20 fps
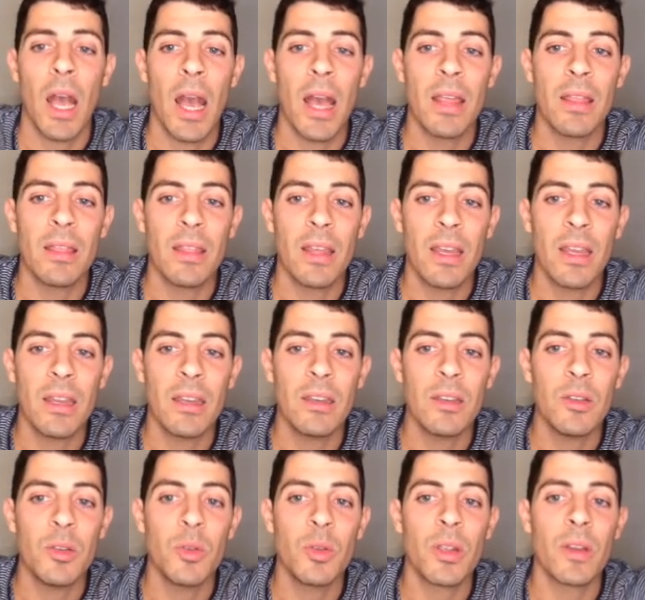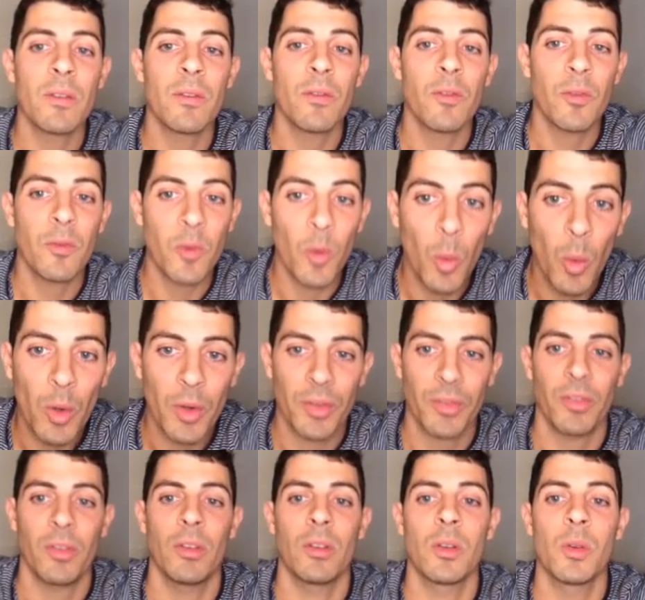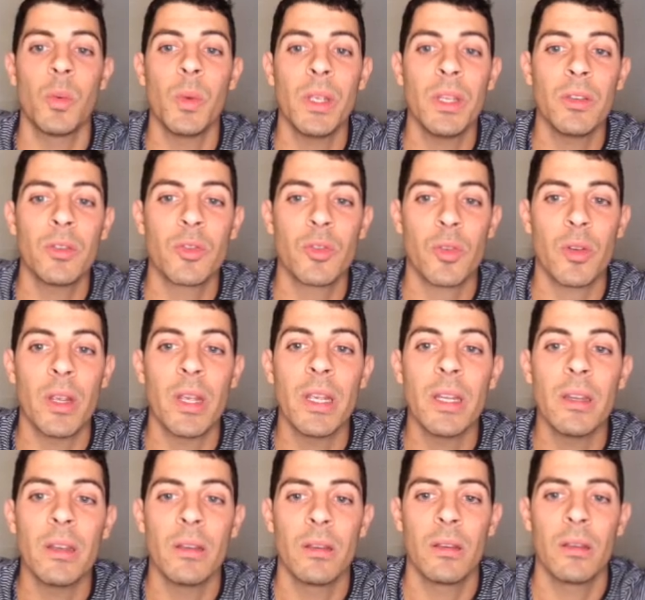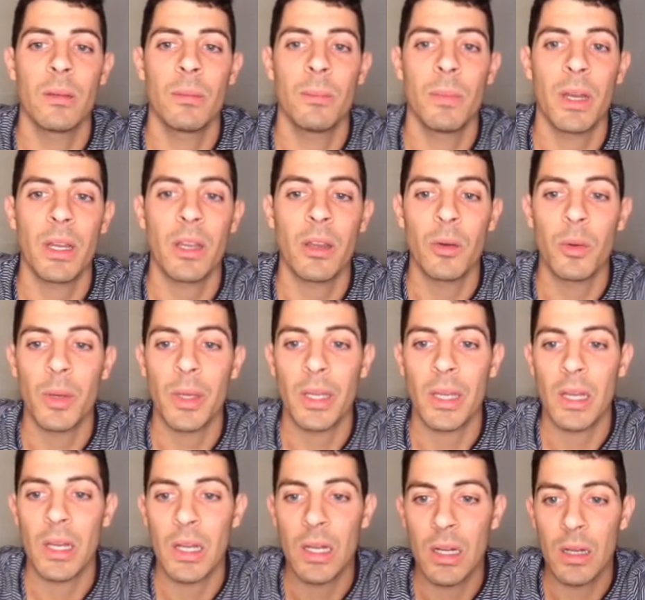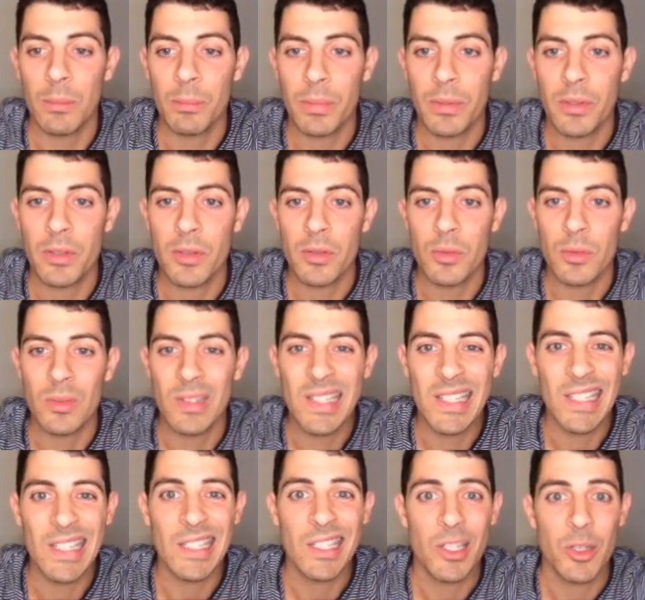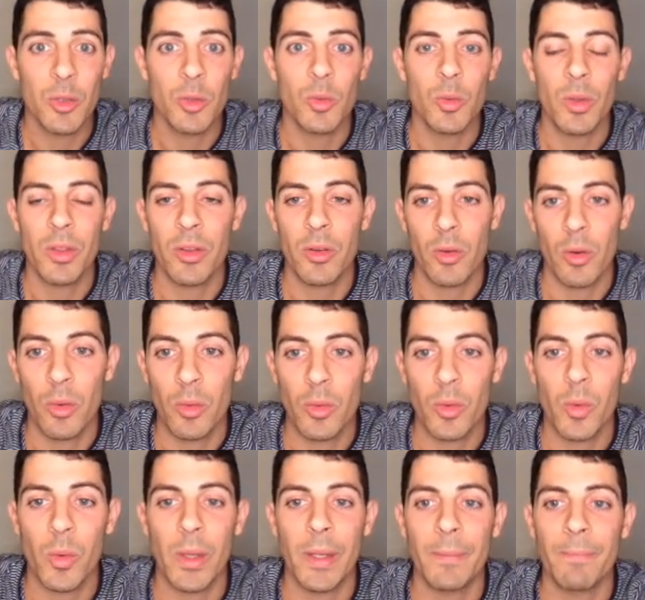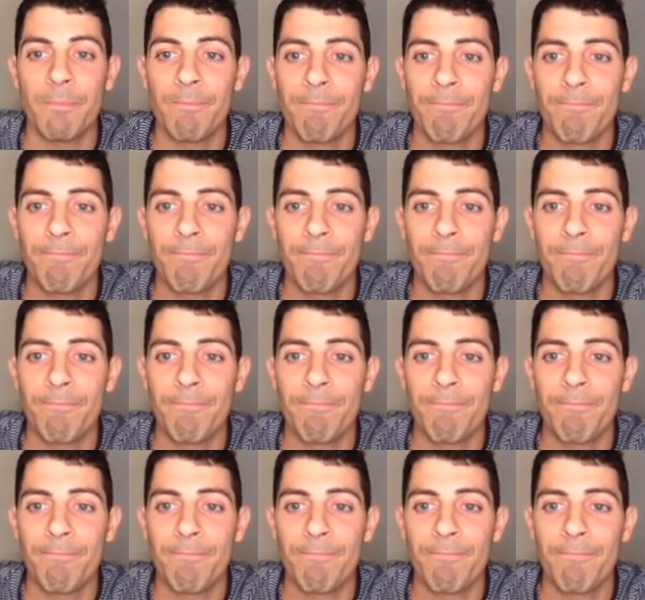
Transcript: and then you can force a queen trade by going up to d2 with your own queen.